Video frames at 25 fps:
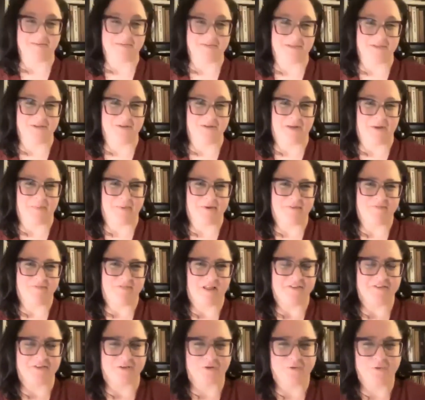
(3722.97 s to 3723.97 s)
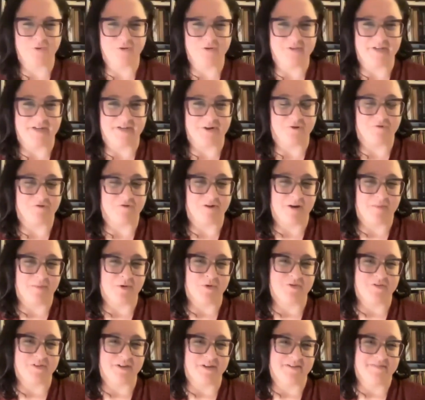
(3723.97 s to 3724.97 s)
absolutely we have lots of cool
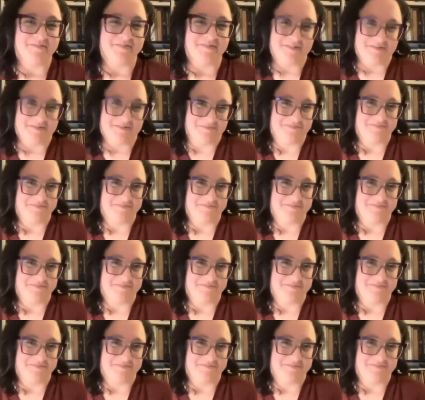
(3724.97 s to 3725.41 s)
nanowrimo stuff